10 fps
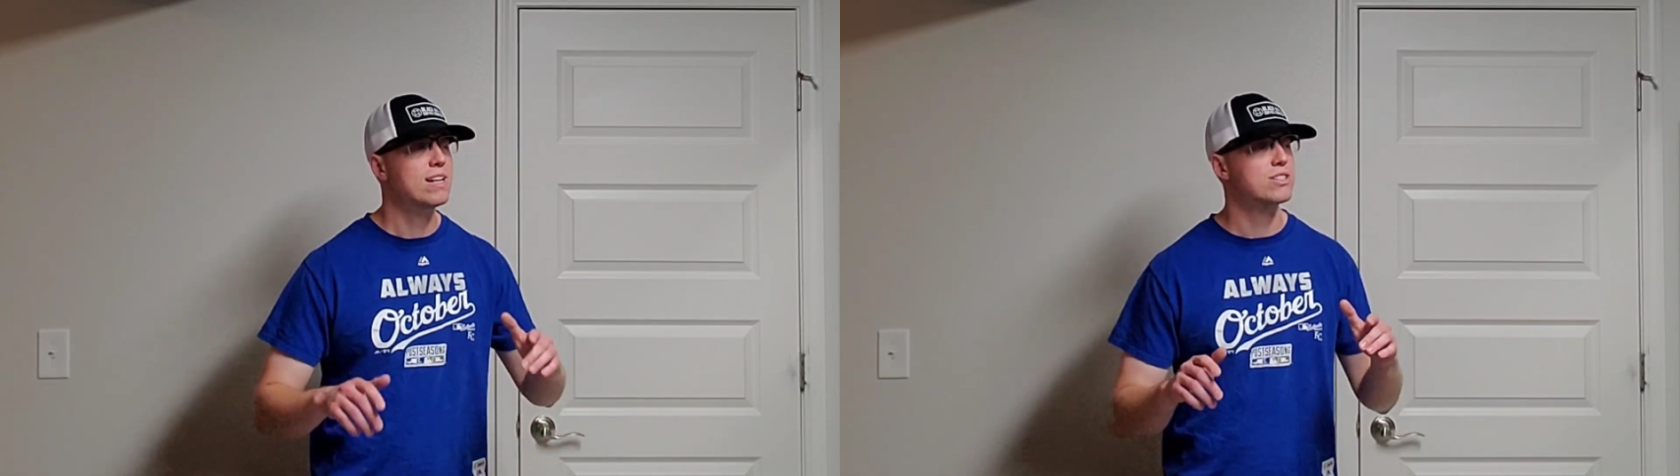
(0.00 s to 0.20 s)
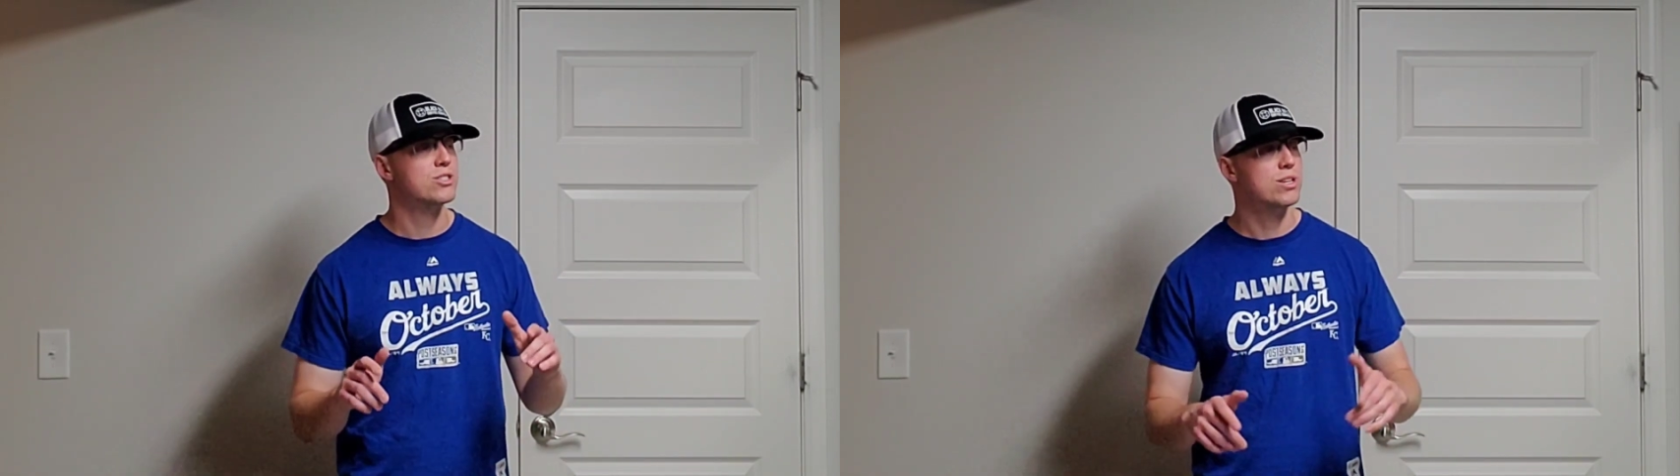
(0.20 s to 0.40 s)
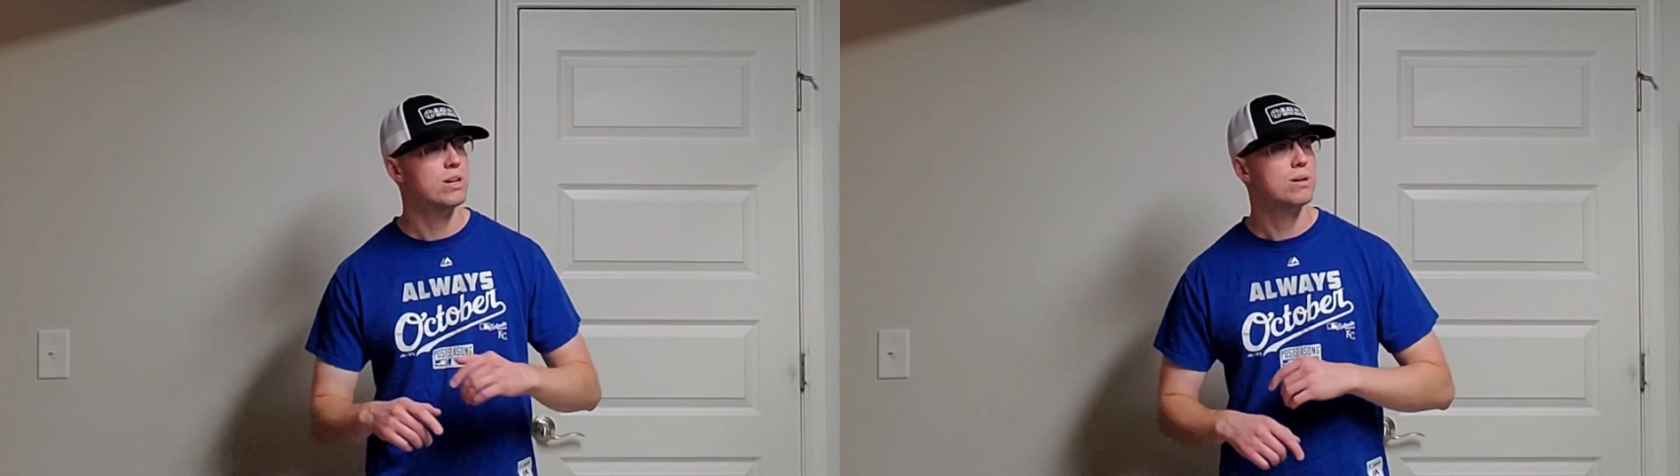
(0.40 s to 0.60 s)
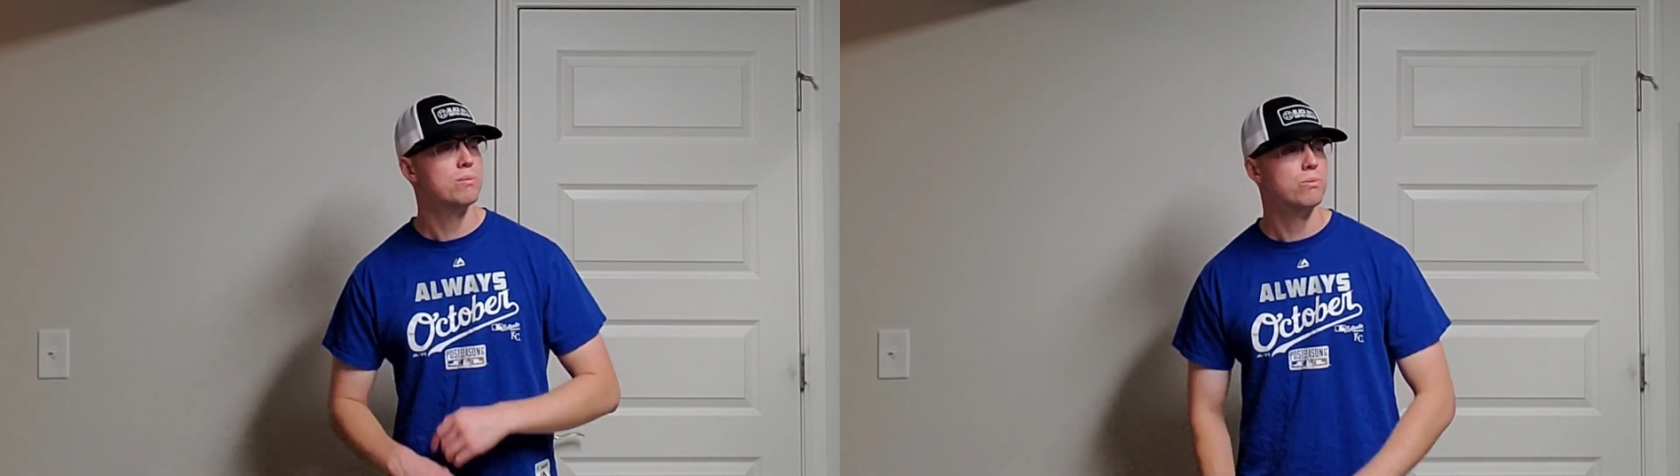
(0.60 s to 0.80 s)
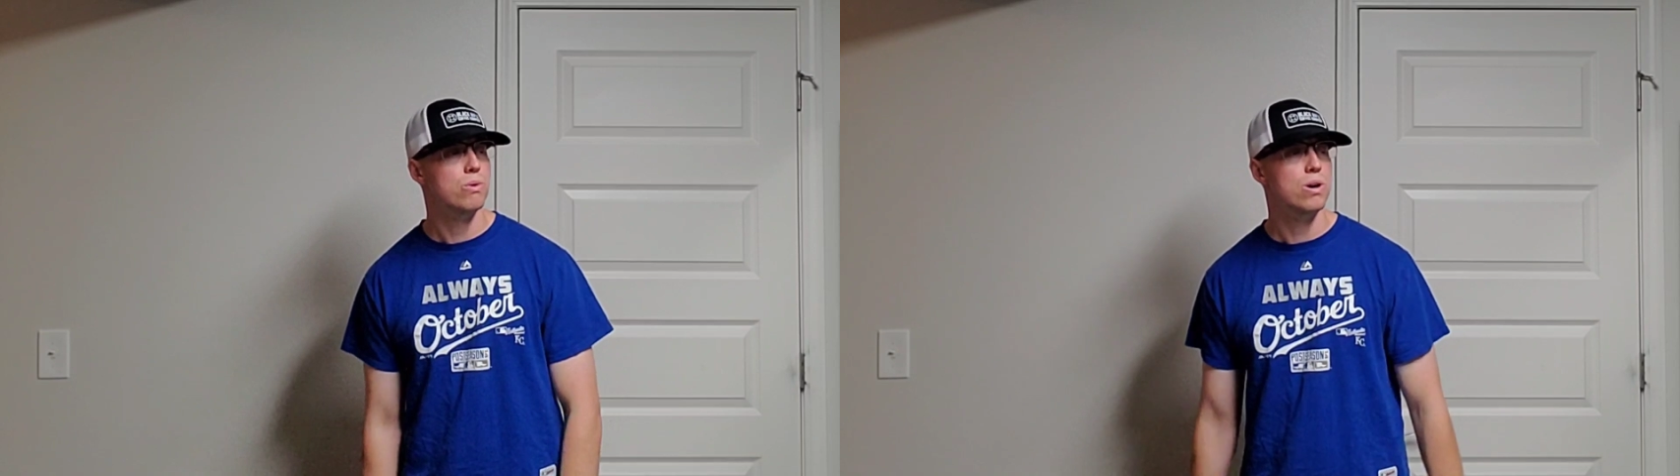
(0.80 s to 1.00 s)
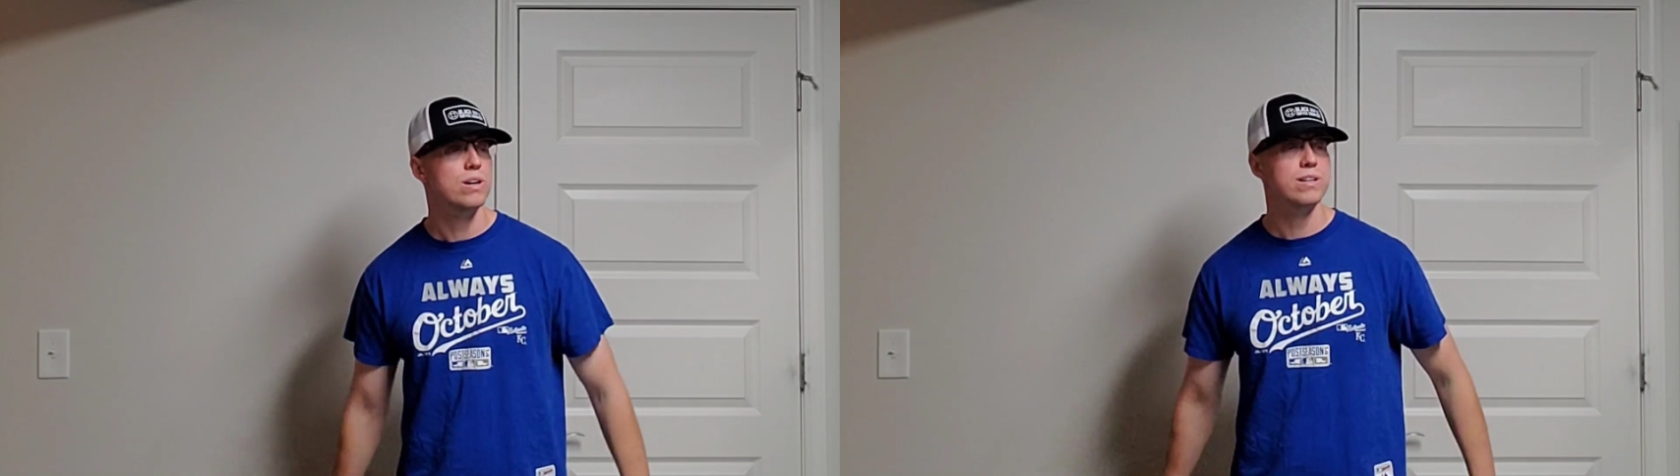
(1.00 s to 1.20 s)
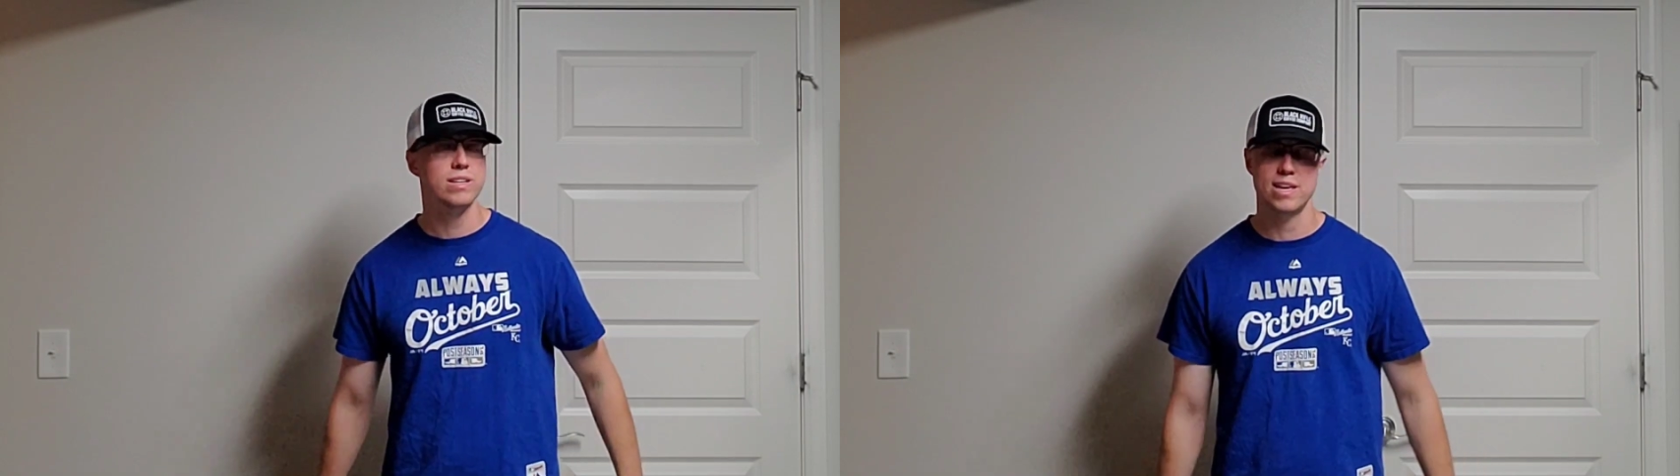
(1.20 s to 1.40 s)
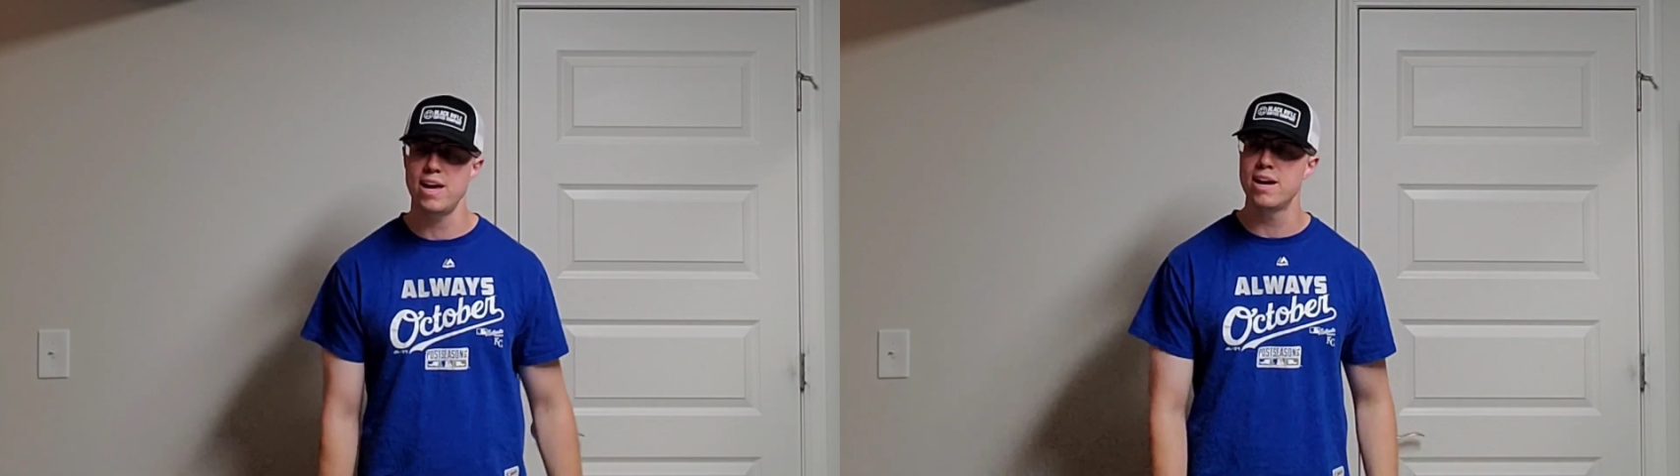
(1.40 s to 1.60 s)
like
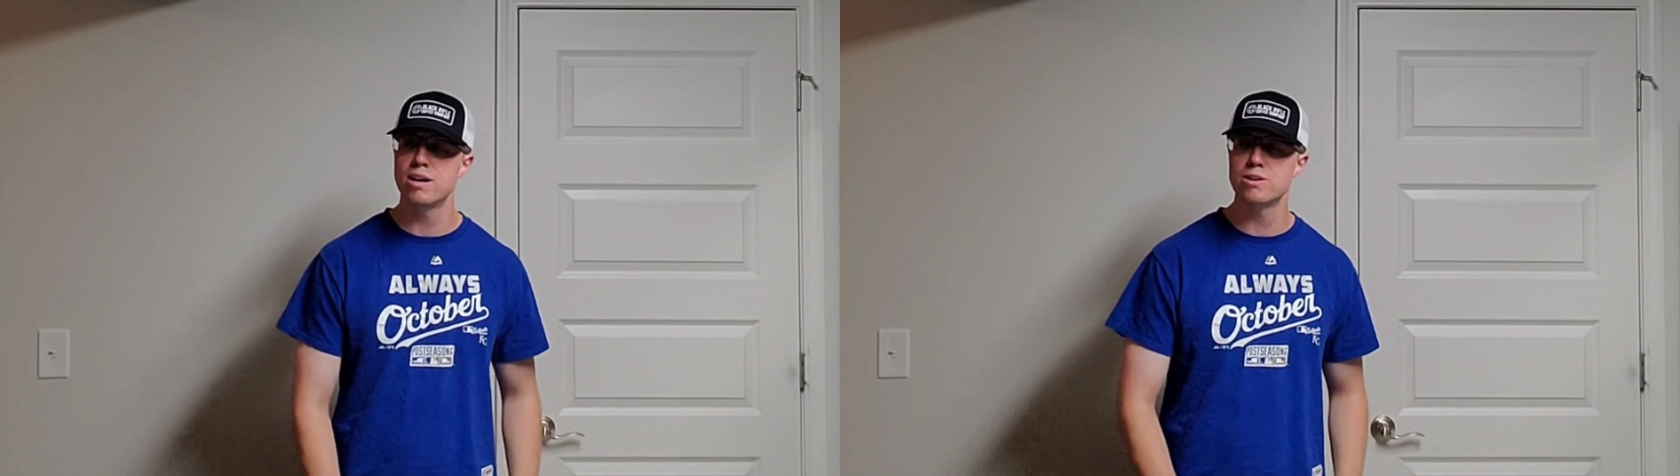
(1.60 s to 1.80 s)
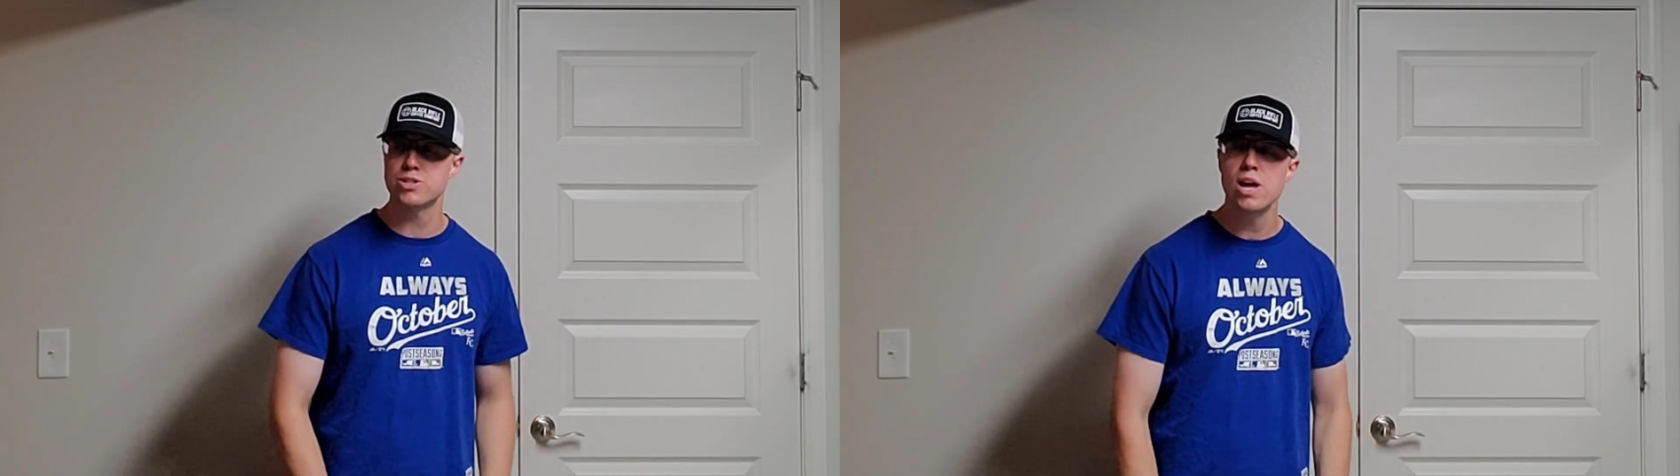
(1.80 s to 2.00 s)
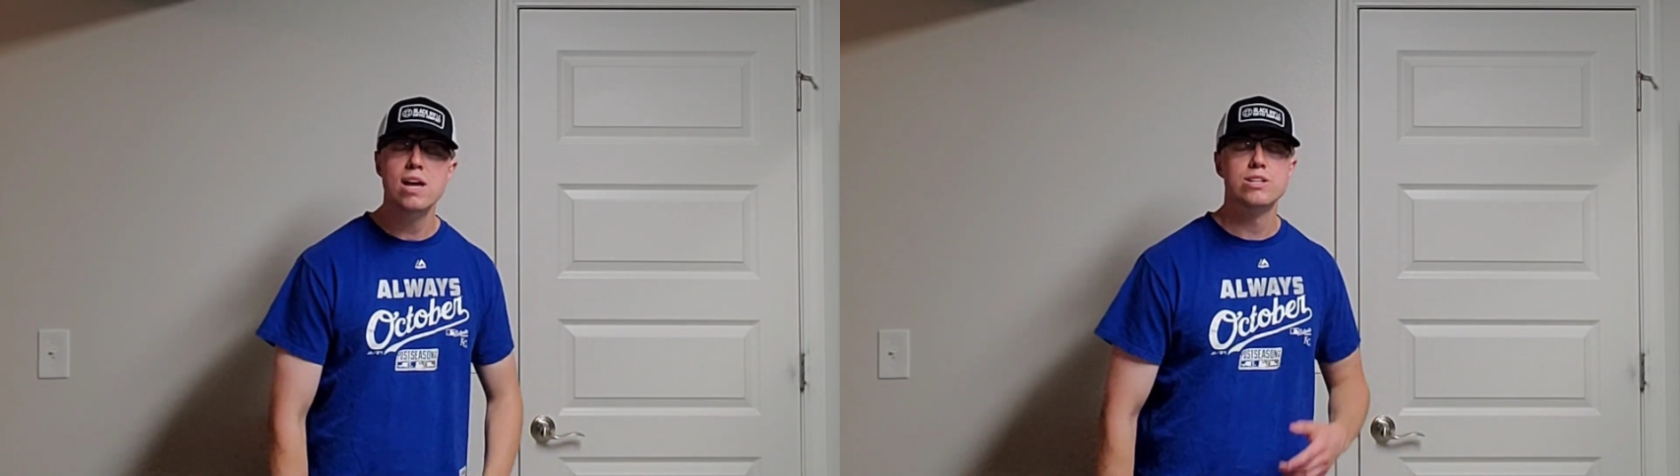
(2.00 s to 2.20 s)
someone cares